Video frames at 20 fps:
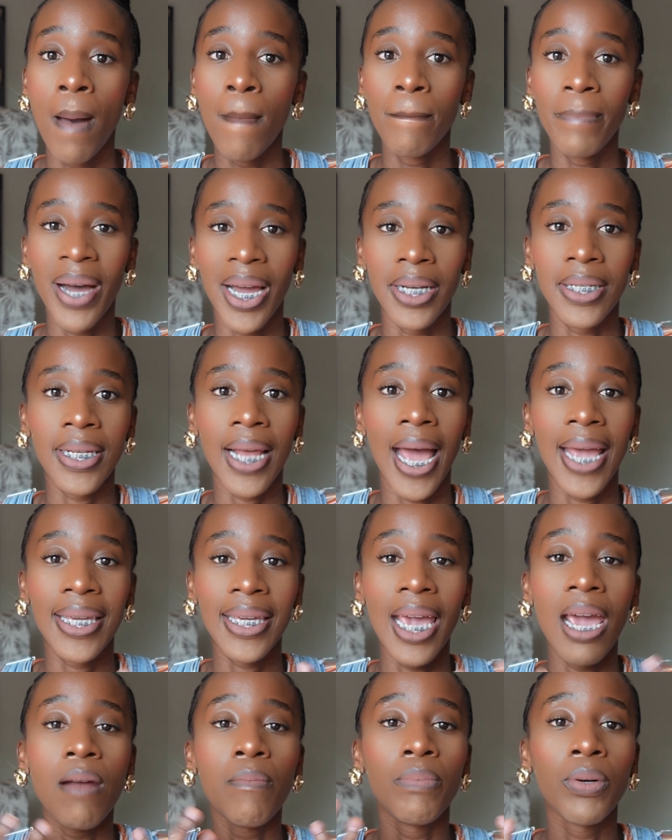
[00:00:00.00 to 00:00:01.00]
but I
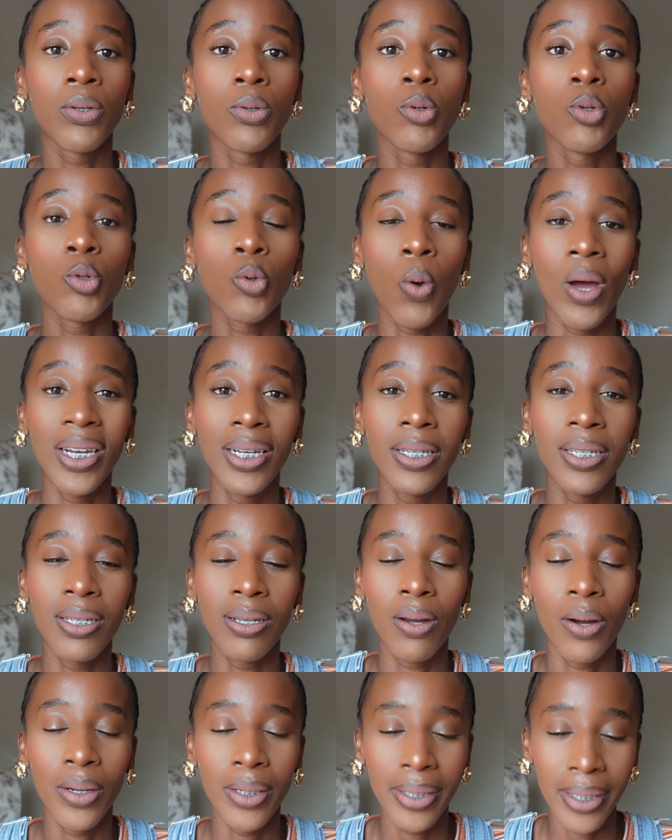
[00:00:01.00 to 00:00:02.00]
can produce quality
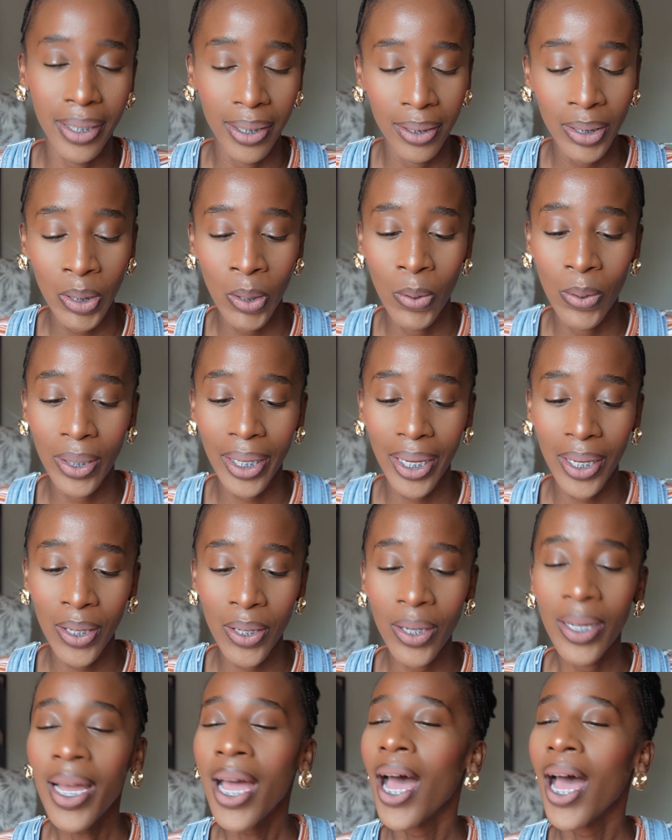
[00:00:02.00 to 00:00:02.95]
content, okay?